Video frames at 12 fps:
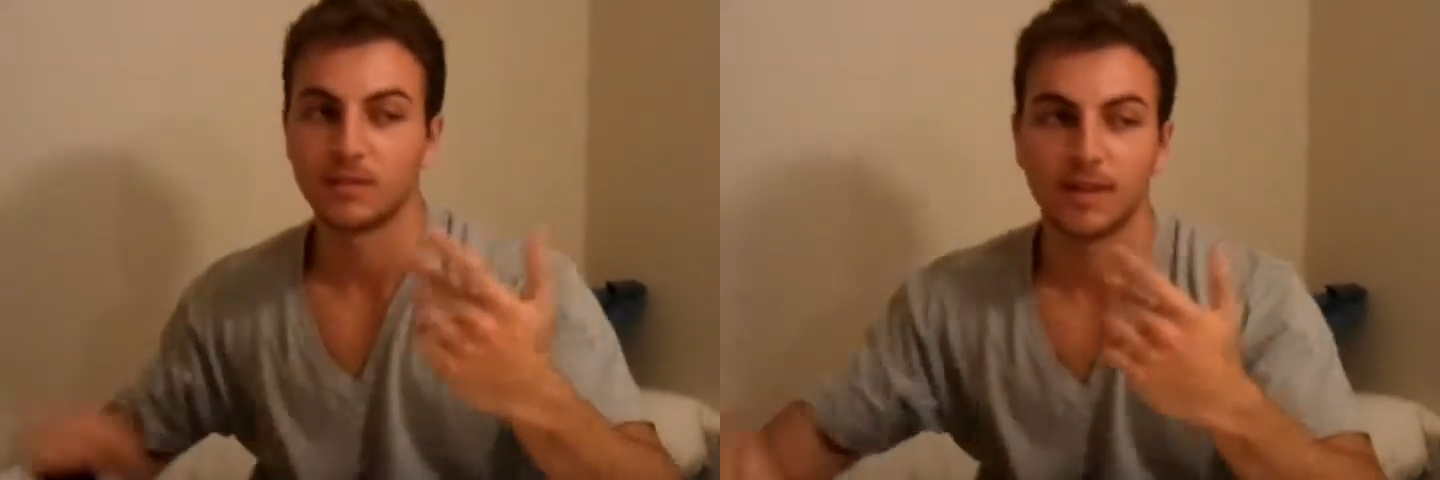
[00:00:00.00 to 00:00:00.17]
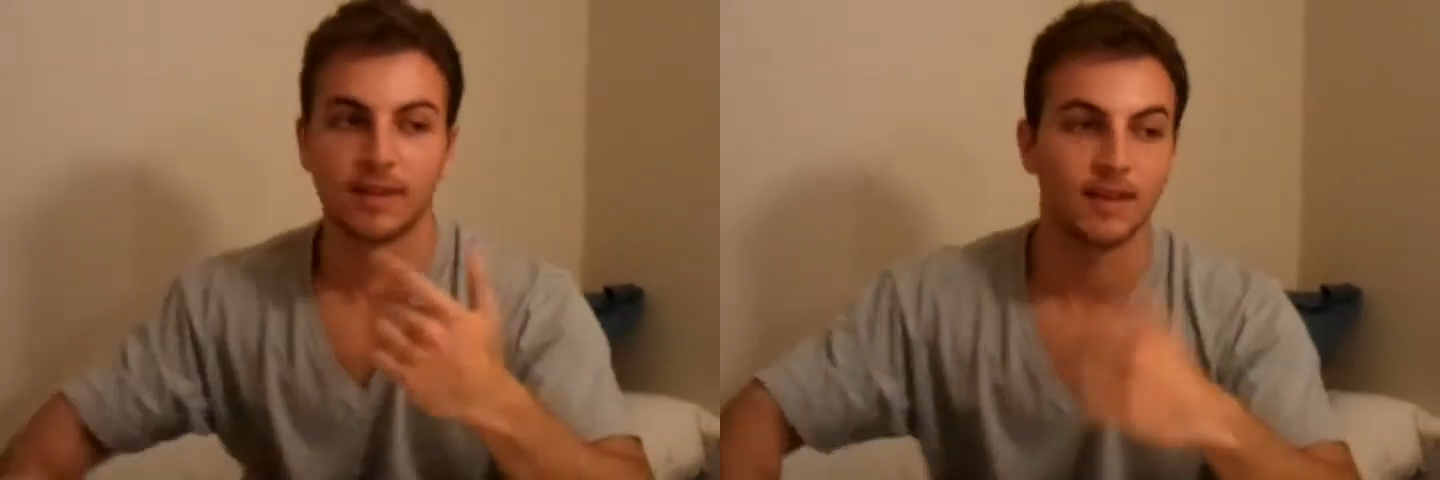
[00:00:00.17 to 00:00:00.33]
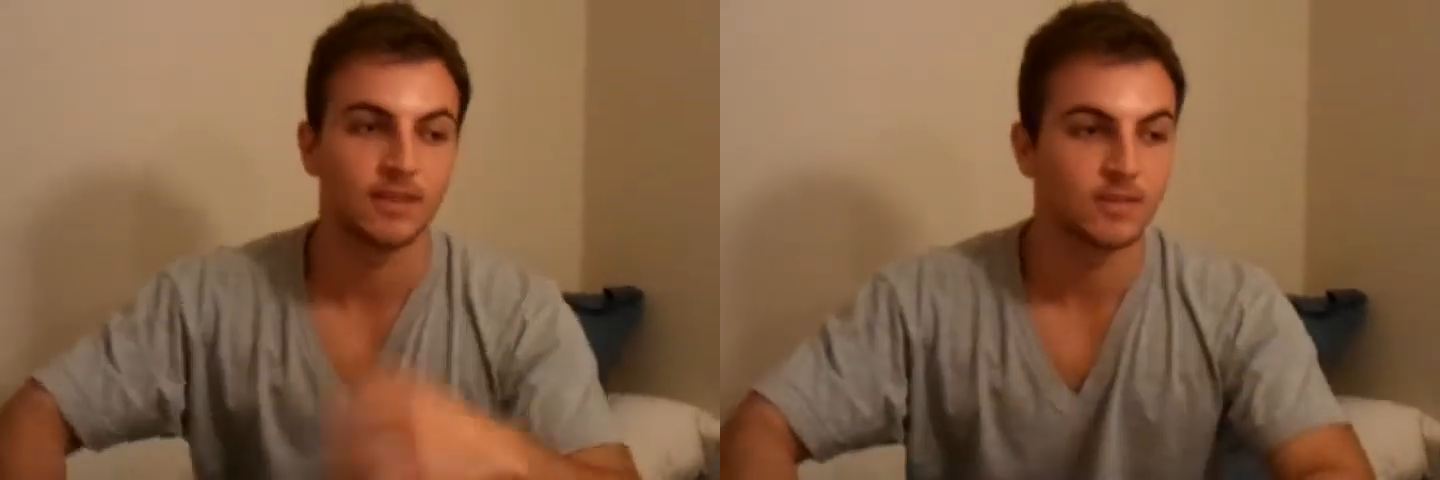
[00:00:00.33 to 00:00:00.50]

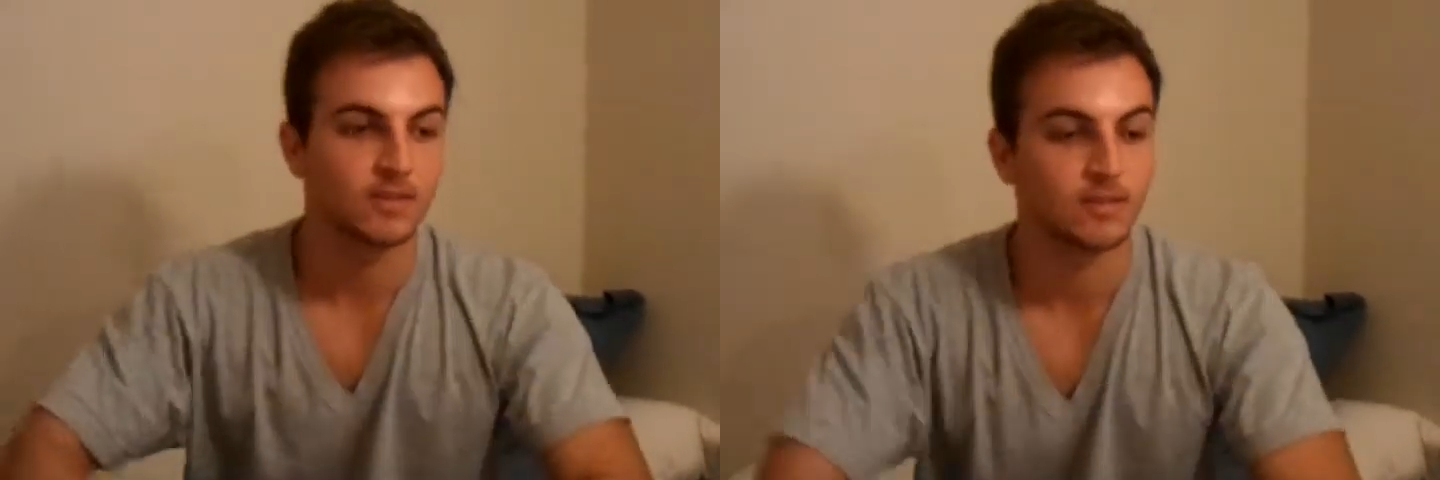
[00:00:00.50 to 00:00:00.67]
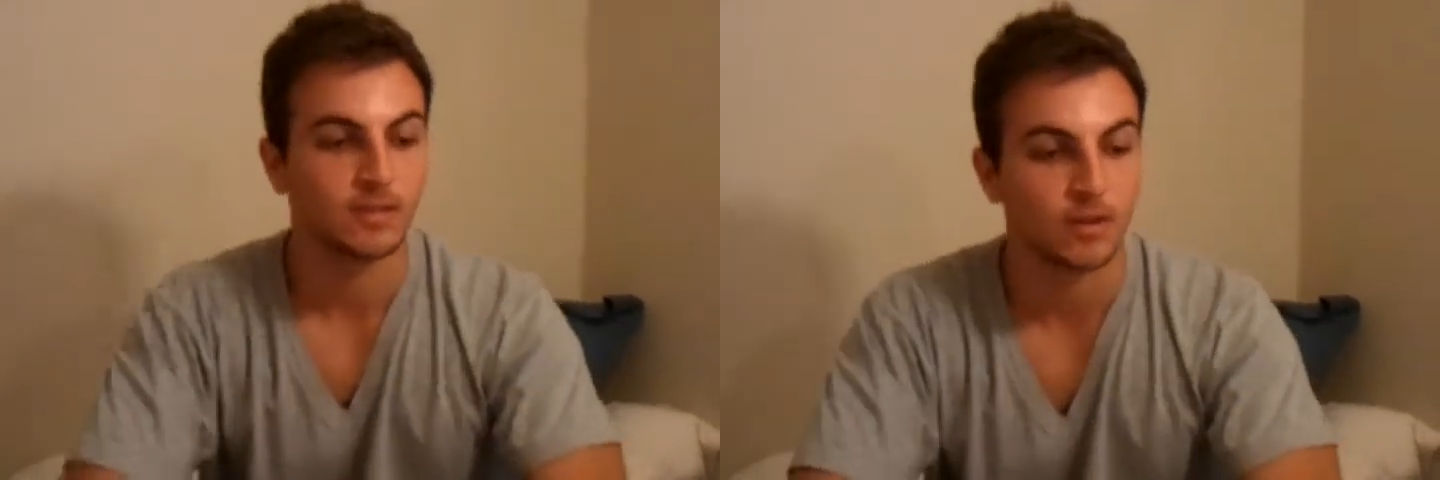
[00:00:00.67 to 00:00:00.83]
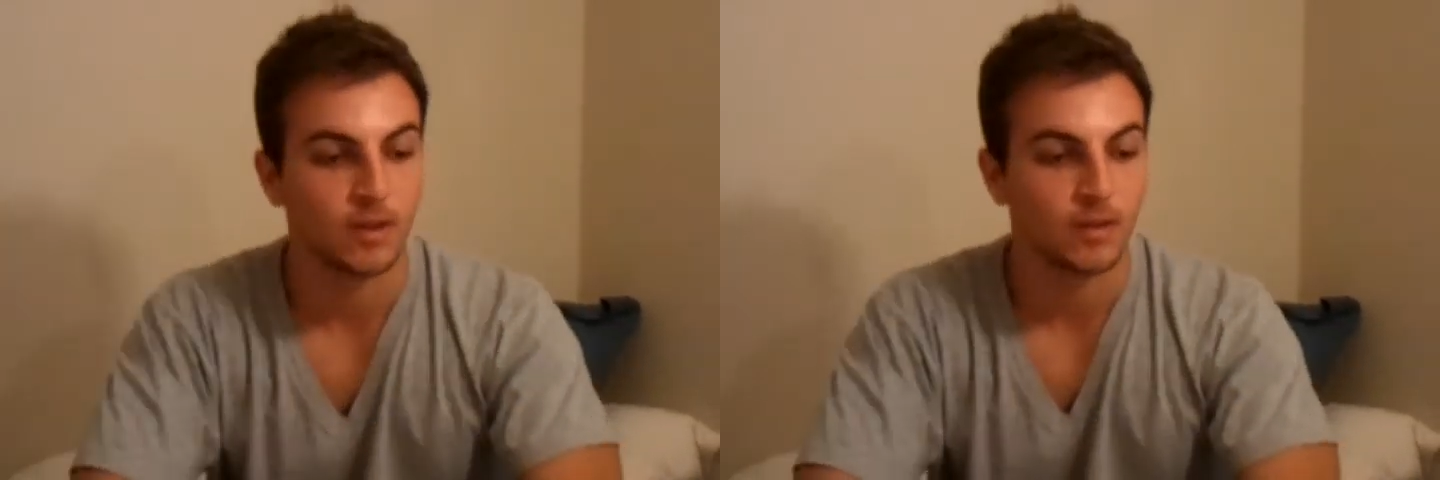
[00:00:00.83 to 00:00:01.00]
I
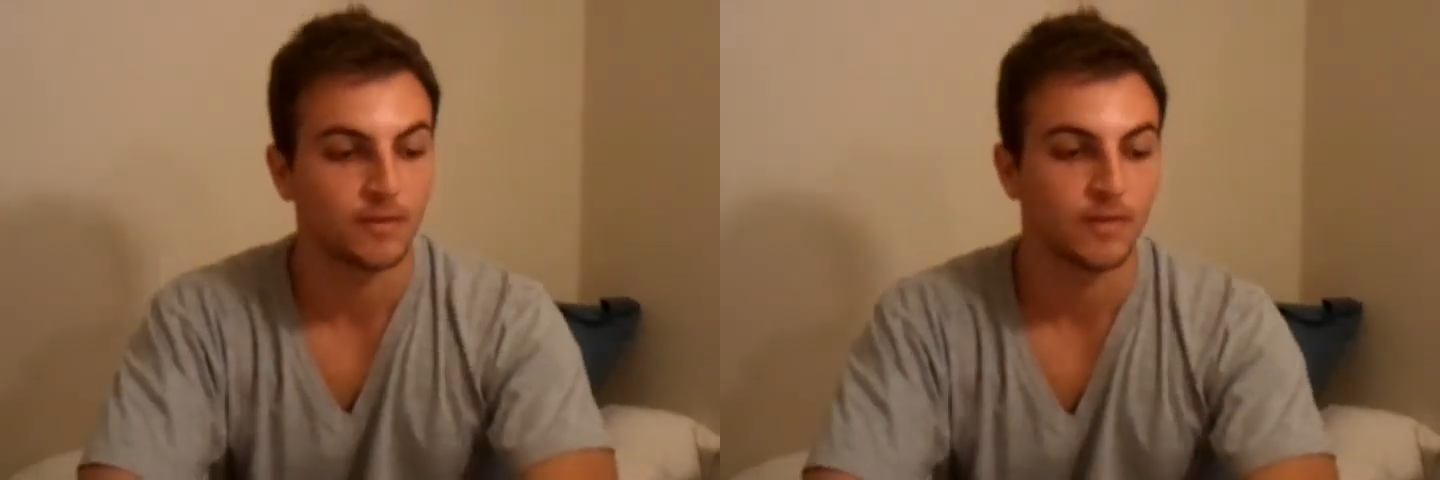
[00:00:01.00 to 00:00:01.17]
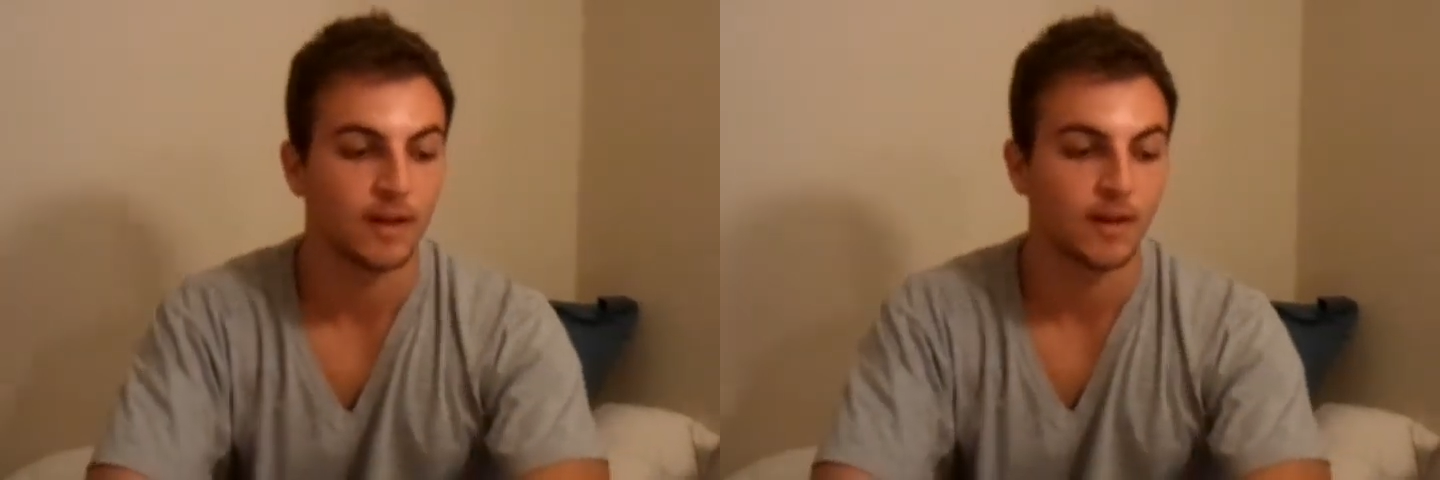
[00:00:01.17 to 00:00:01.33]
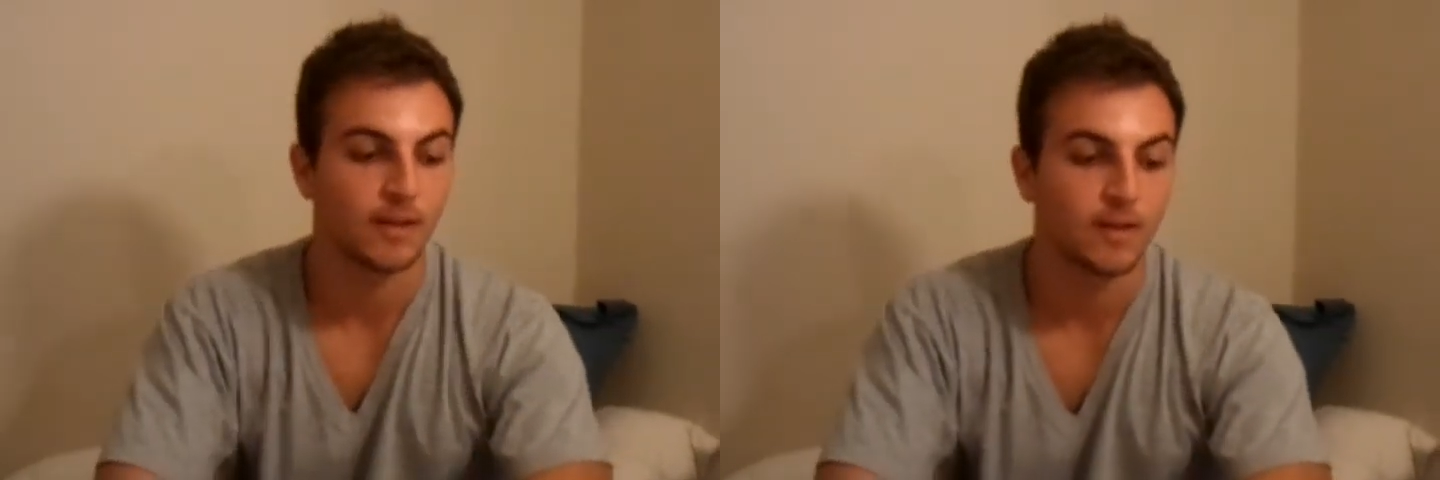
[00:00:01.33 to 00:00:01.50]
guess, if
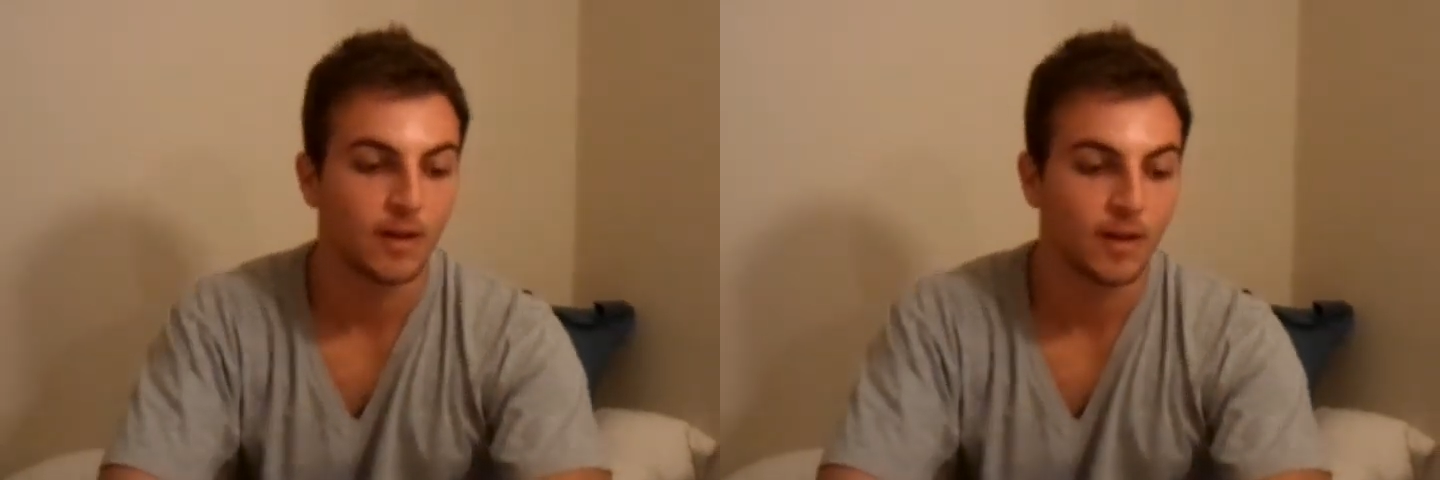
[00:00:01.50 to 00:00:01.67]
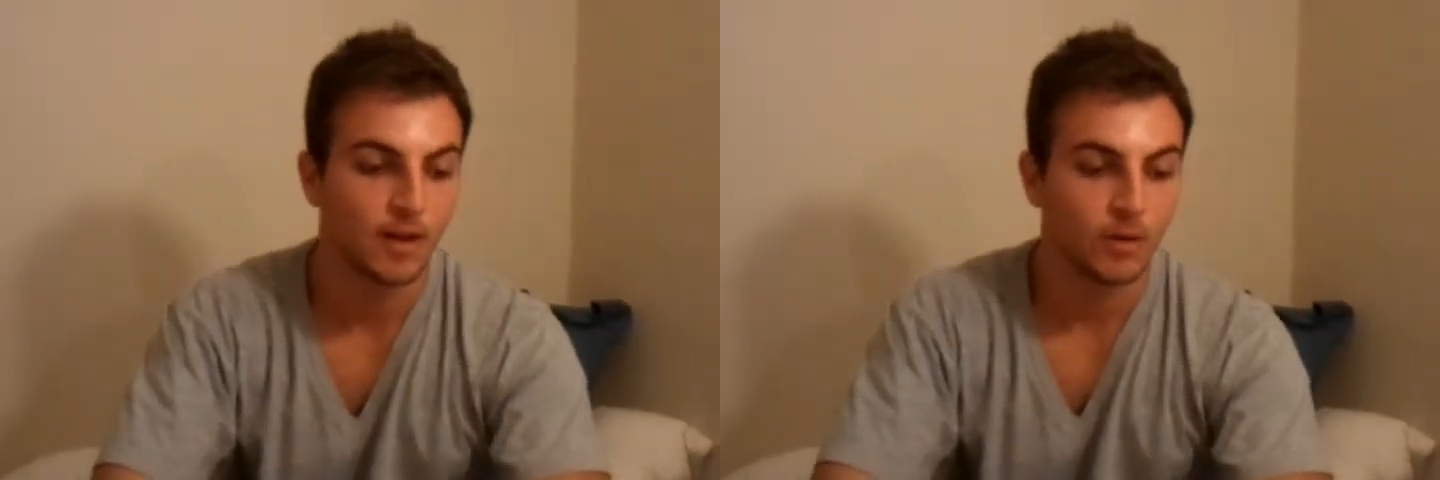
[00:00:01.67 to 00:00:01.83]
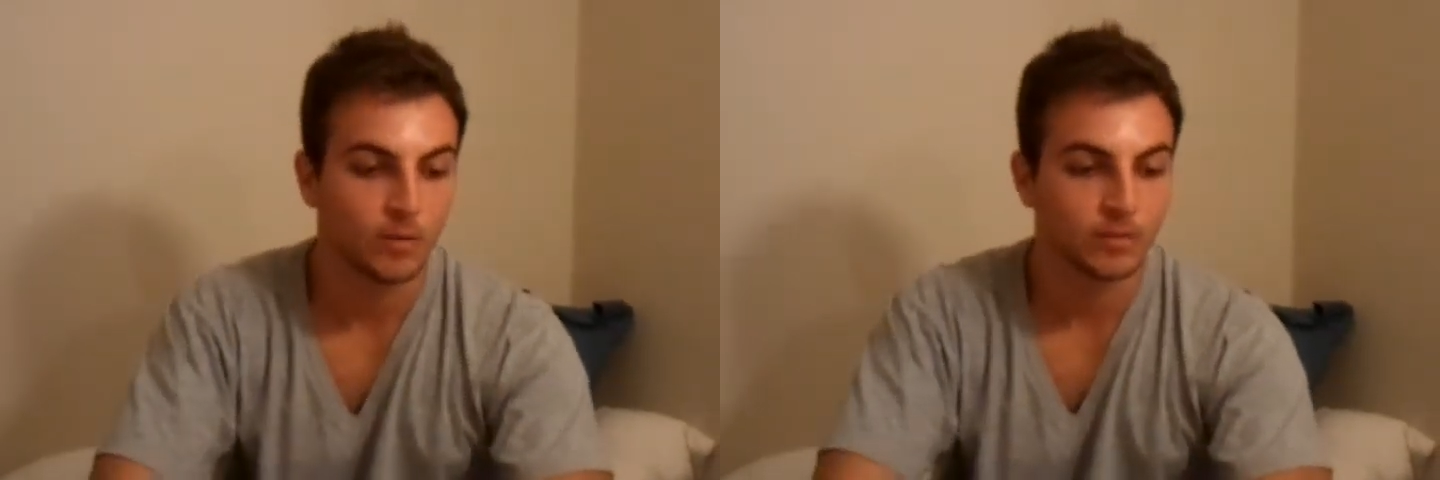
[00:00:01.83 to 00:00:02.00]
I
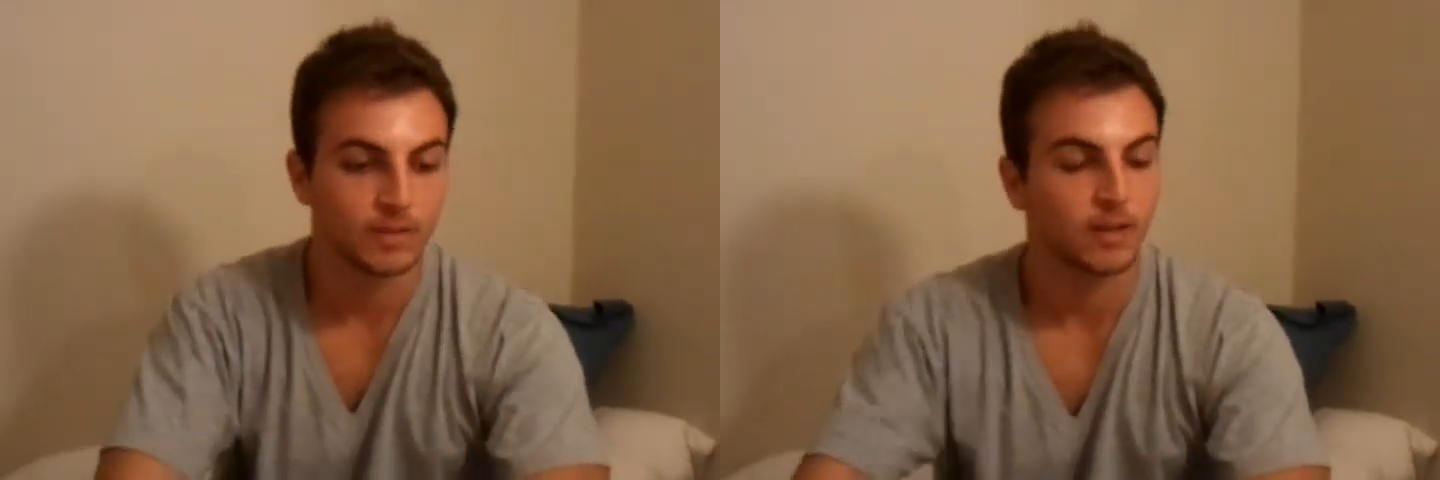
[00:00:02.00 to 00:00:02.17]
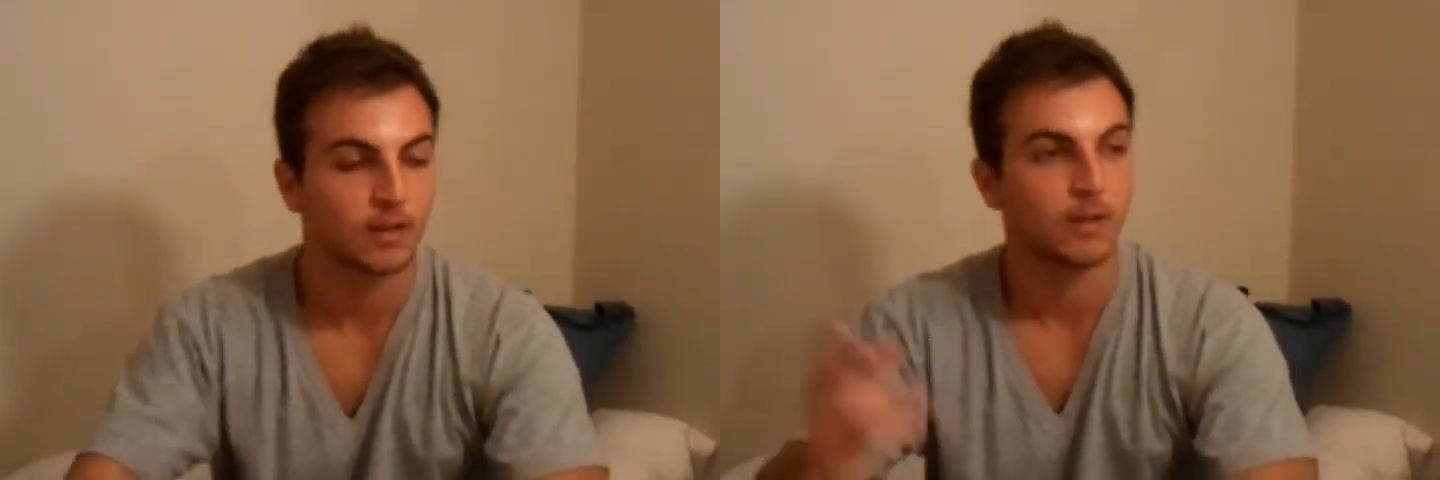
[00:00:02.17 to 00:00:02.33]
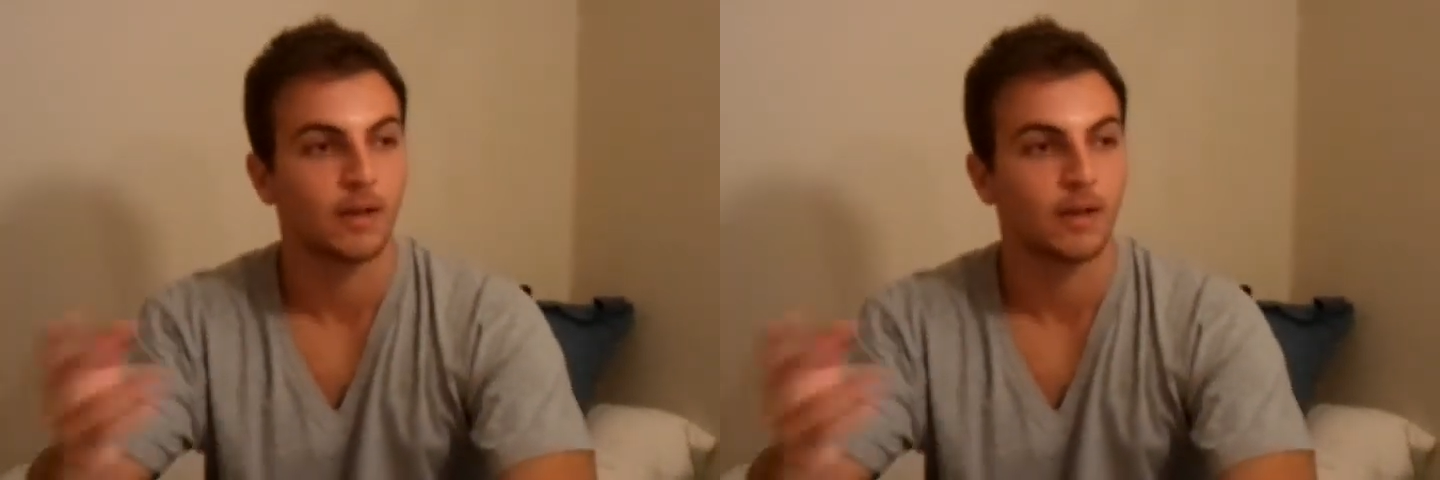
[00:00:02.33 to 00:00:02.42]
was like,